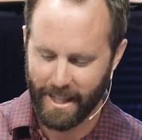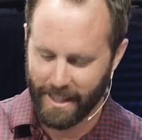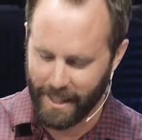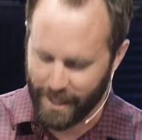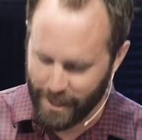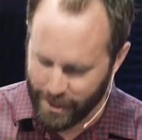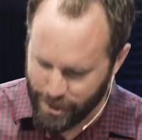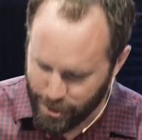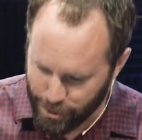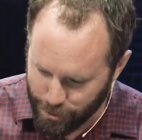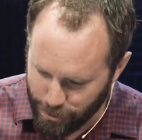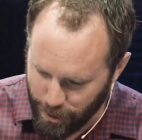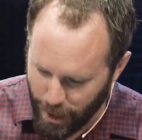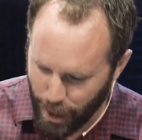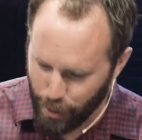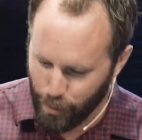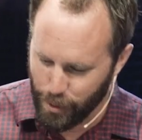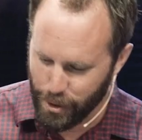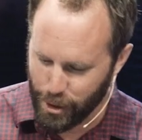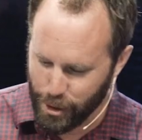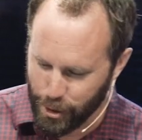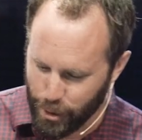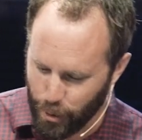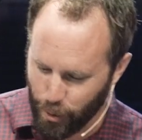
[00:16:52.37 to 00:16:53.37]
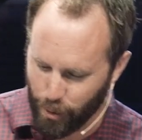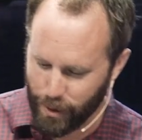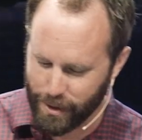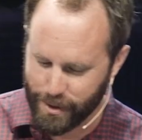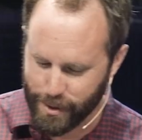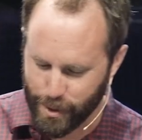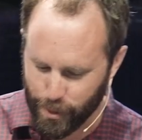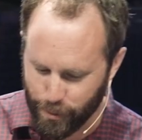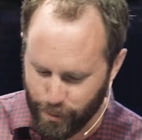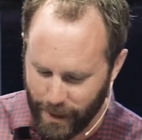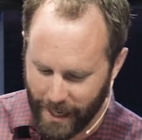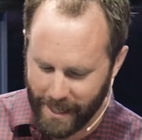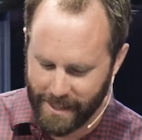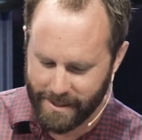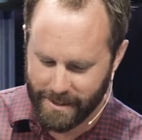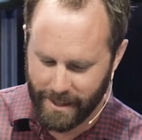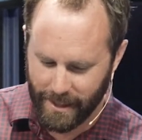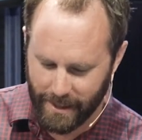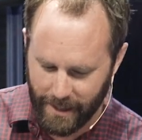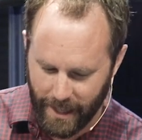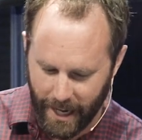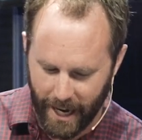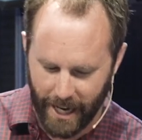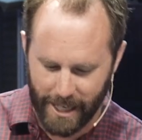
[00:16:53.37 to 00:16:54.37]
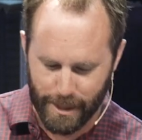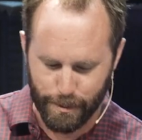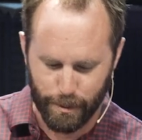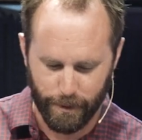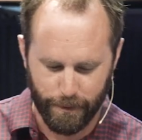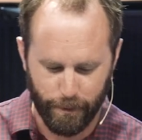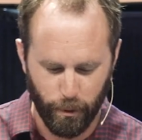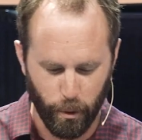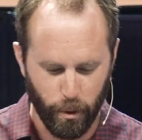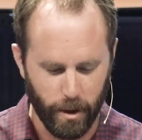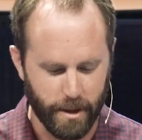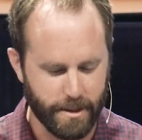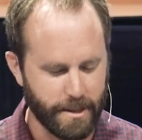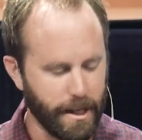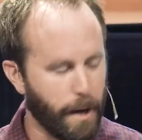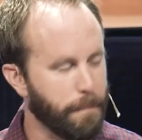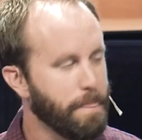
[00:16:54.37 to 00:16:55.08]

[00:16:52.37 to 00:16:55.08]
let us run with endurance the race that lies before us.